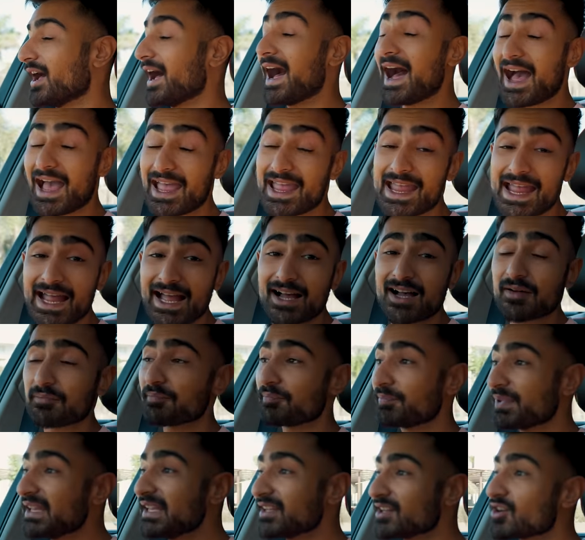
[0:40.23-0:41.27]
I,
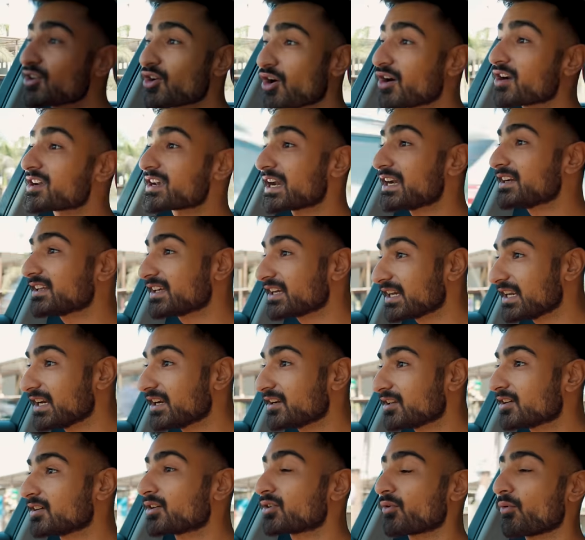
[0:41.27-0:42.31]
being a content
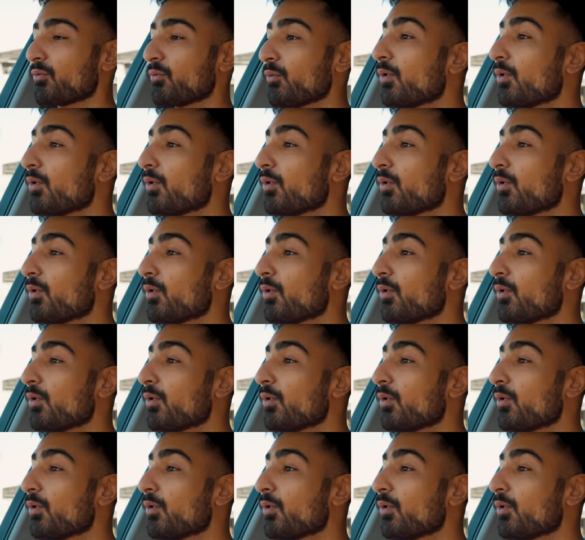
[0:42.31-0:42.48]
creator,